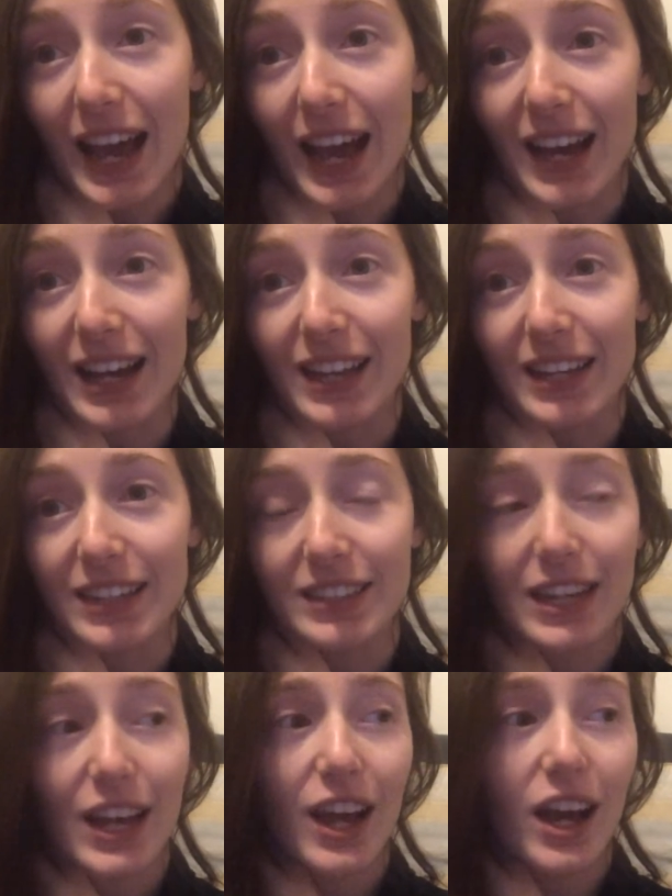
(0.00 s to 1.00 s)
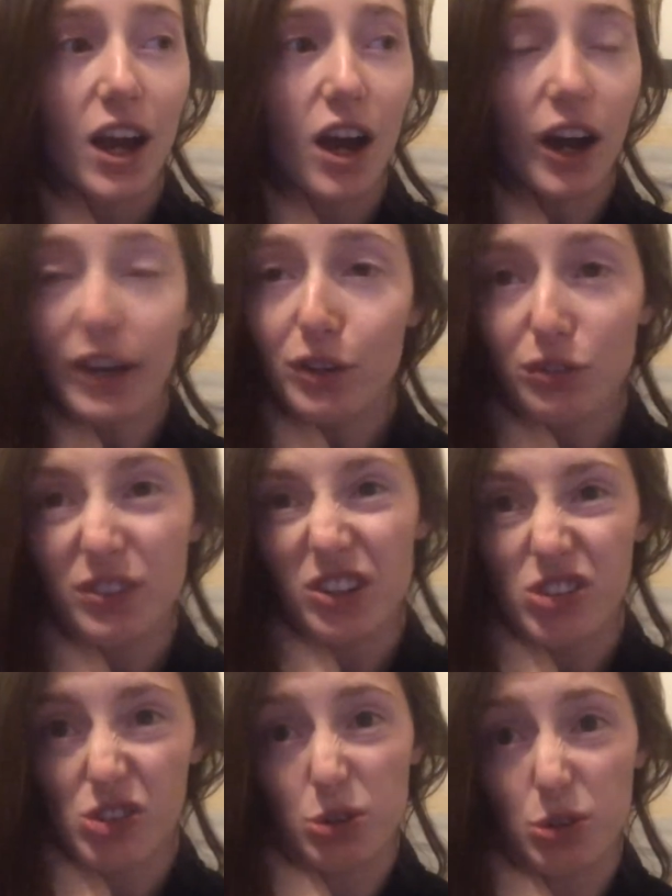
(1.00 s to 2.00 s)
and I don't
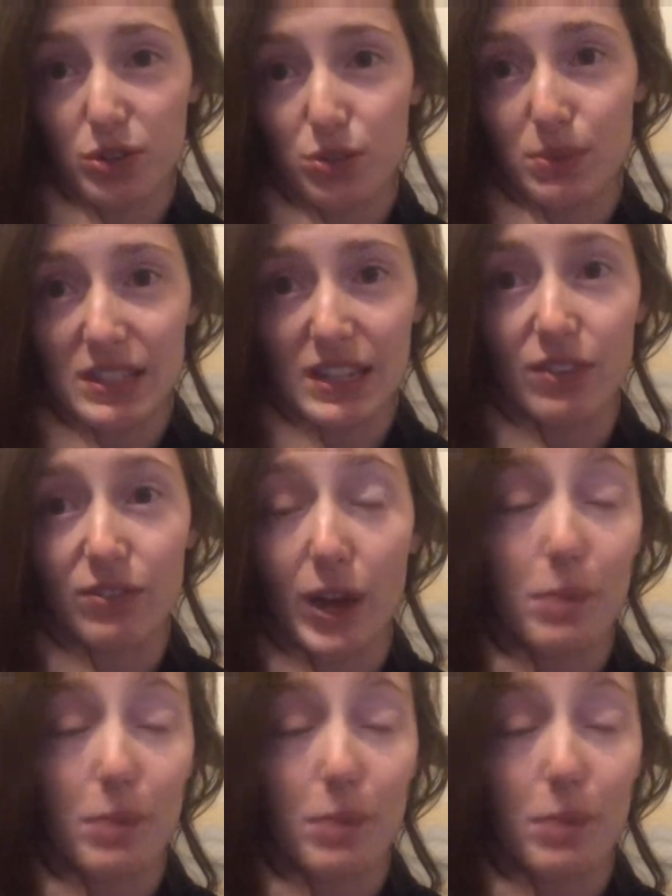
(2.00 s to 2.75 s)
finish until Christmas Eve.